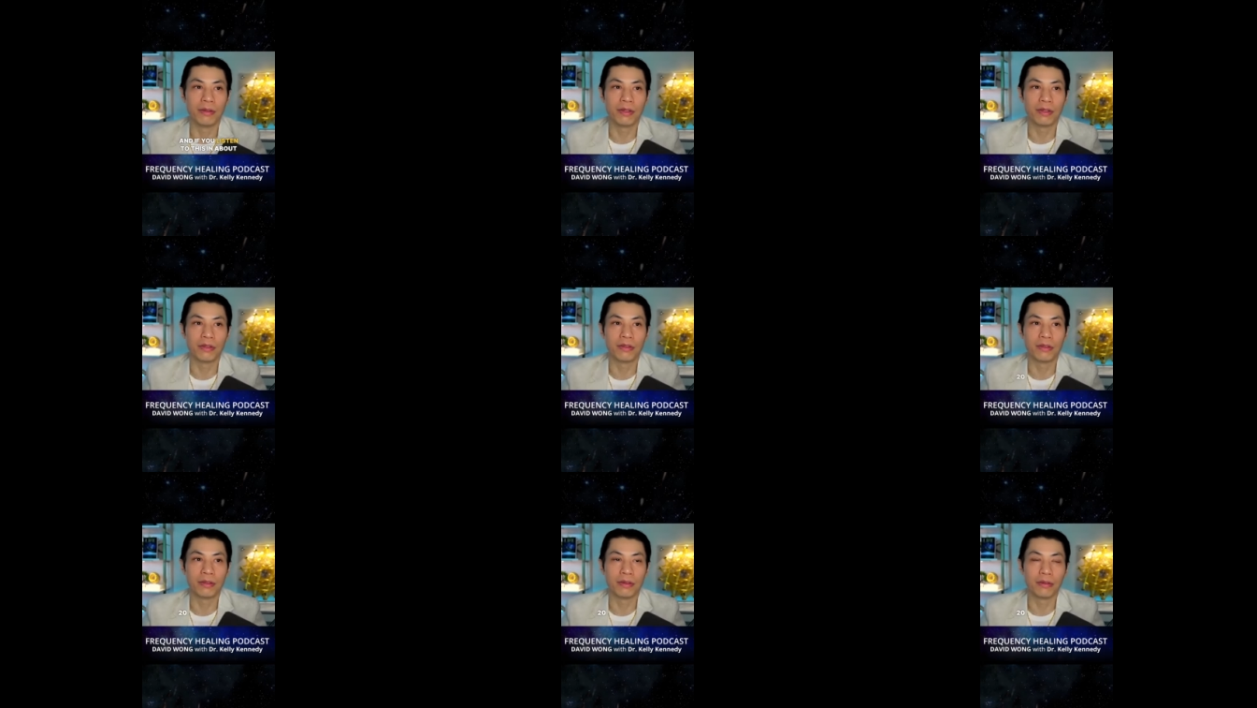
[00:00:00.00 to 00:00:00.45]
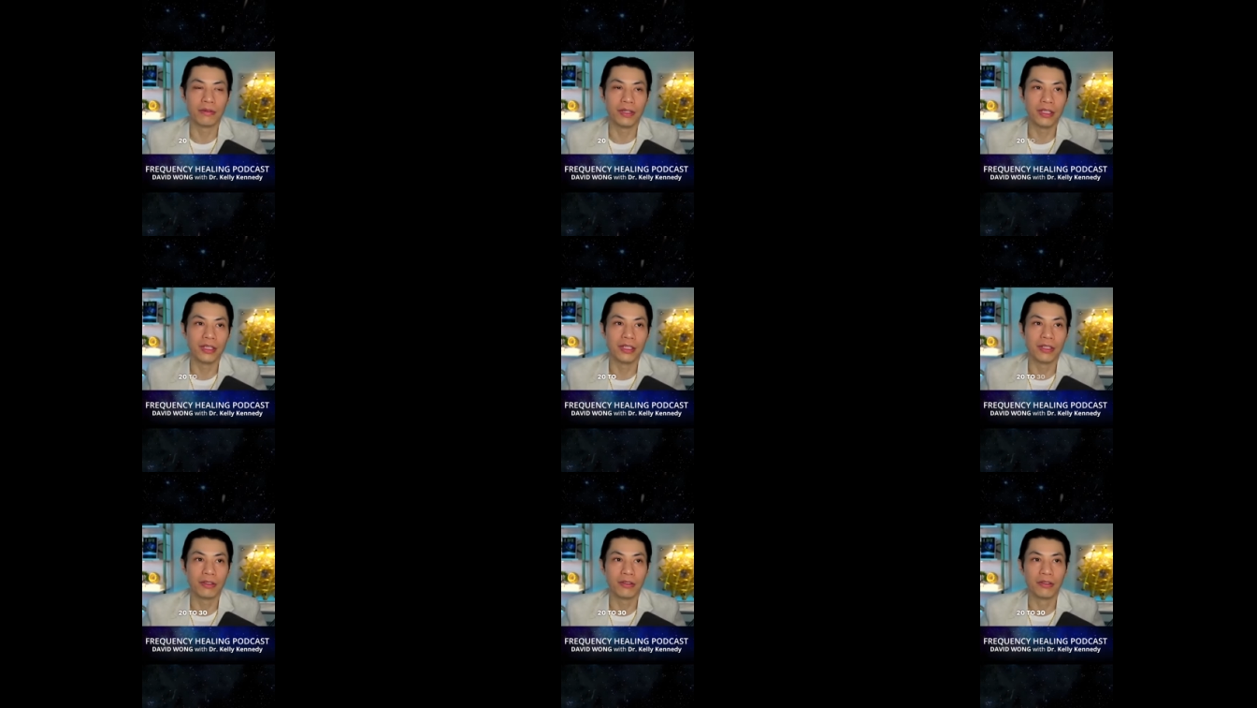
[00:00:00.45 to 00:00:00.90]
twenty to
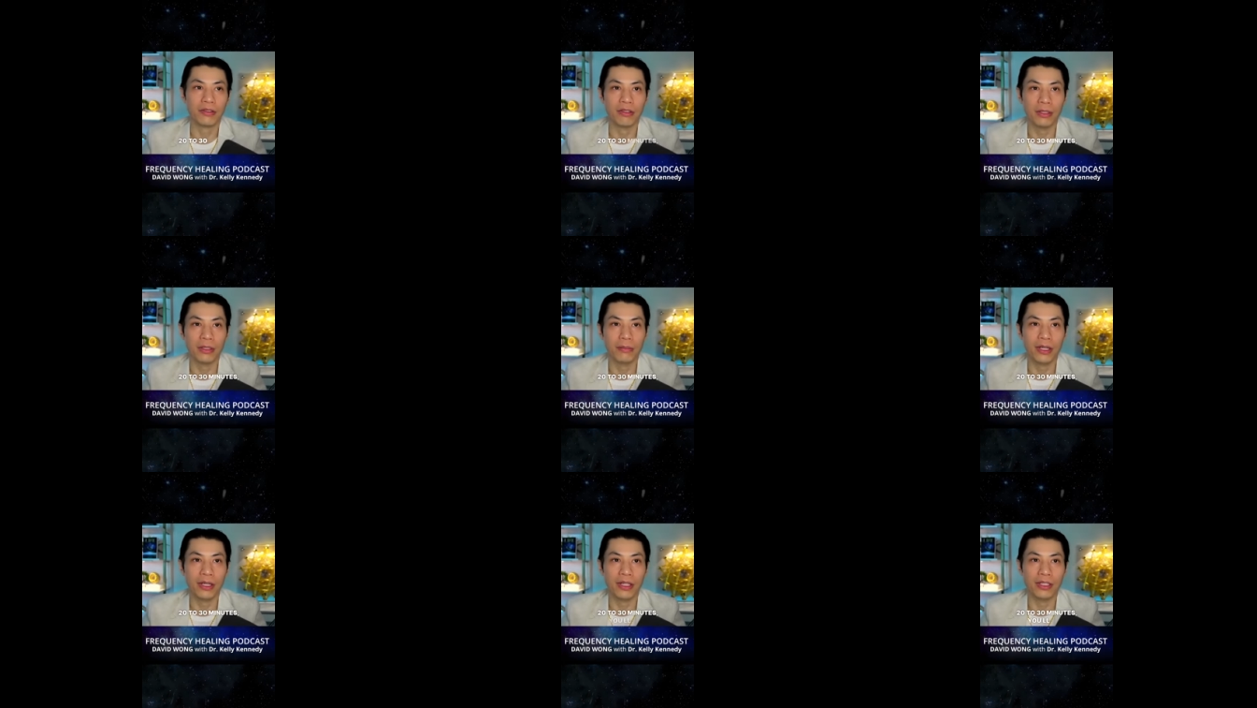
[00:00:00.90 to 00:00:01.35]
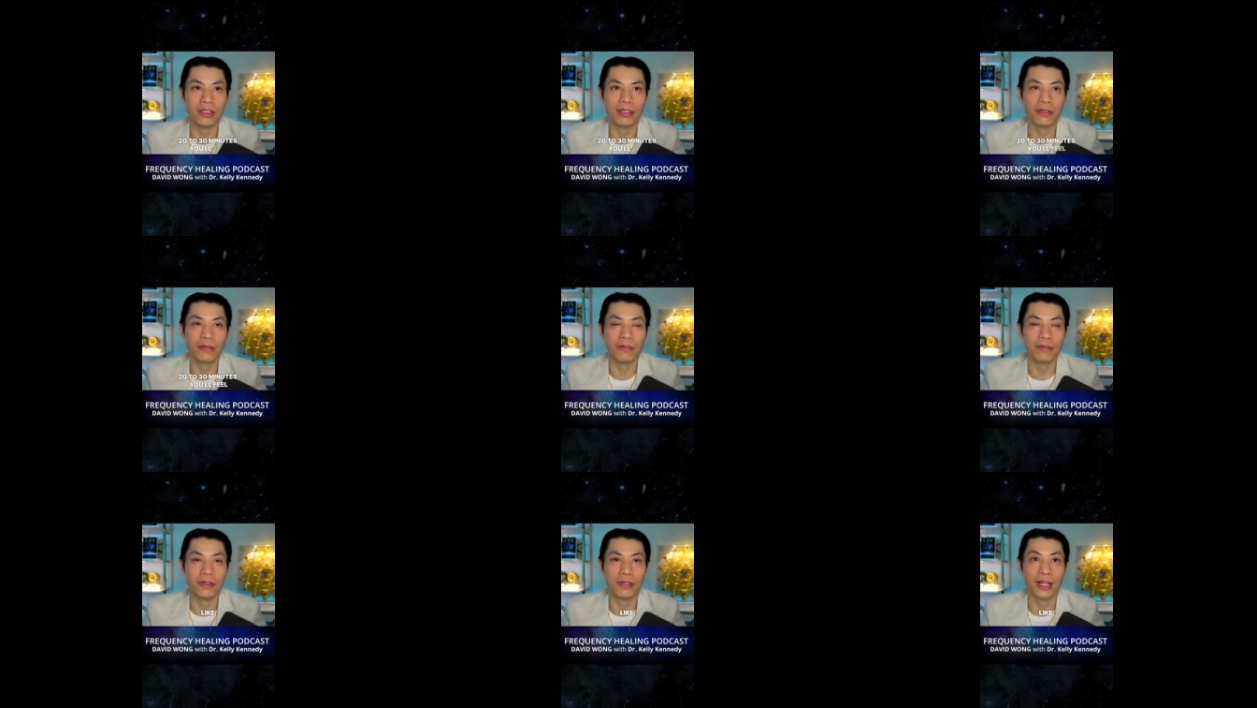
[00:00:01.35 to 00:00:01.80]
thirty minutes, you'll feel
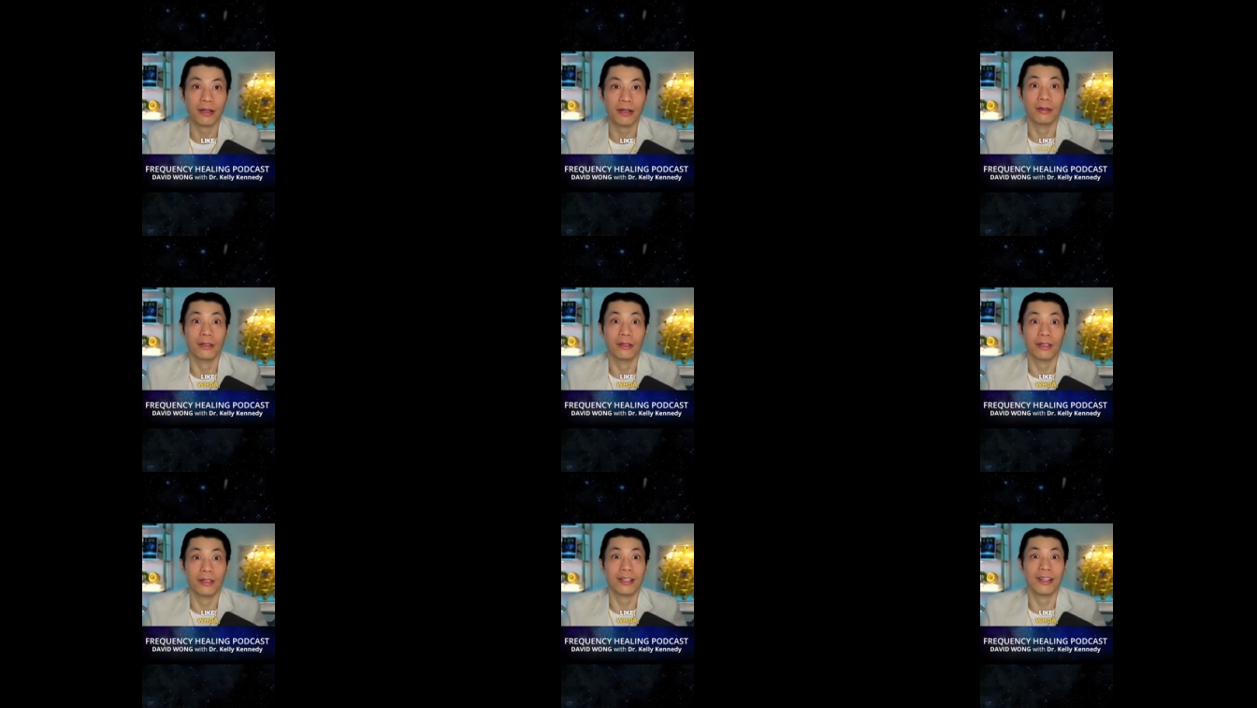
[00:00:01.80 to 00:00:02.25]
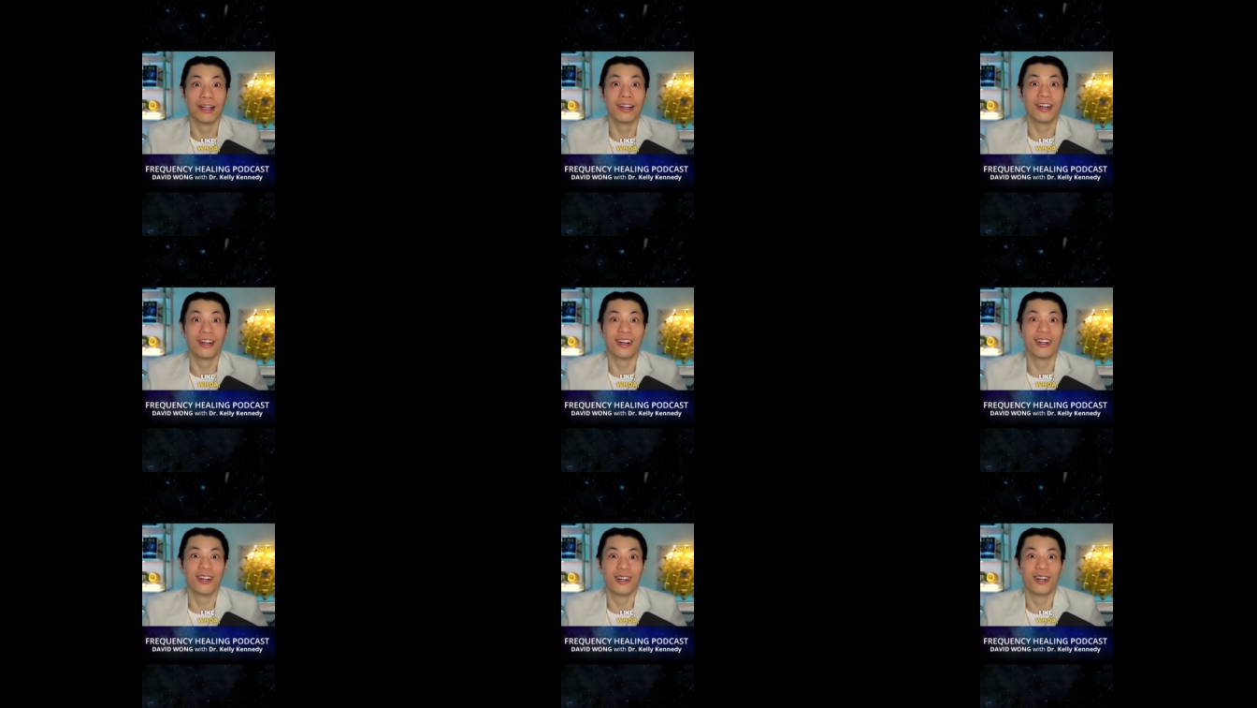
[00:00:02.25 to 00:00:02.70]
like,
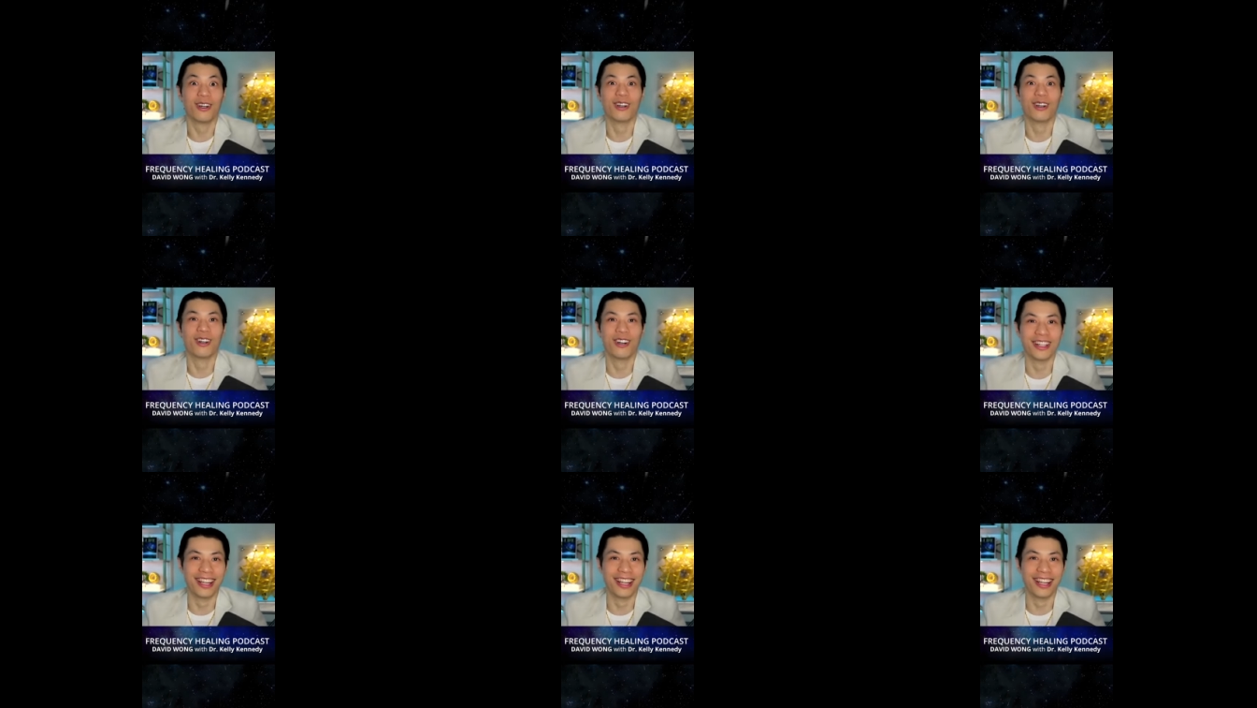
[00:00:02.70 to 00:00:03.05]
whoa,